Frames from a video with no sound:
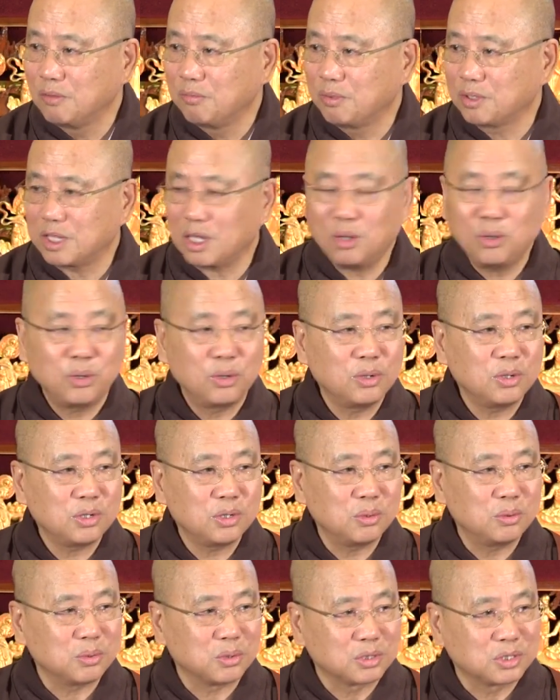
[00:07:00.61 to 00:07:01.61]
without
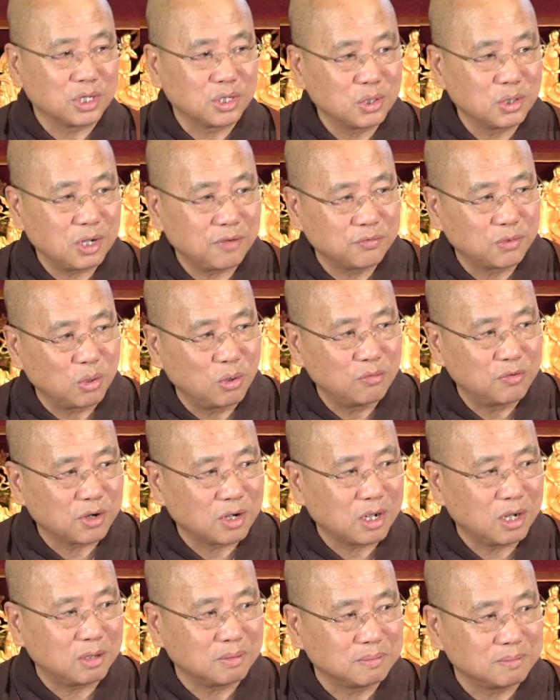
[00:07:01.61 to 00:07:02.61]
hurdles you have to
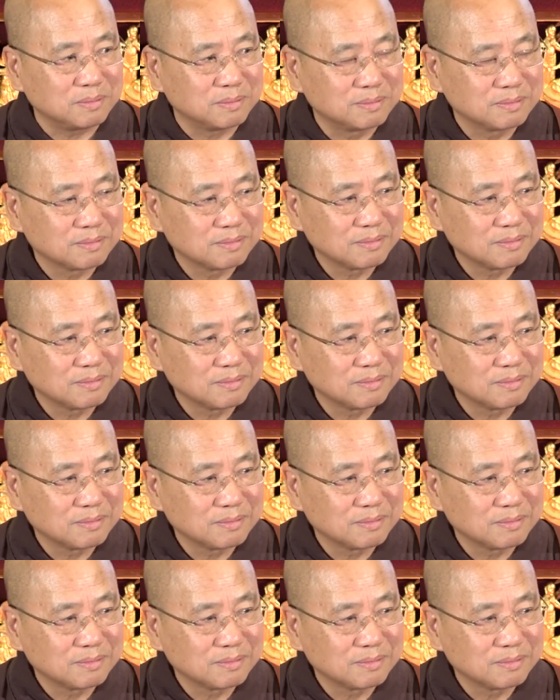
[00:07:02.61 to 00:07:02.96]
overcome.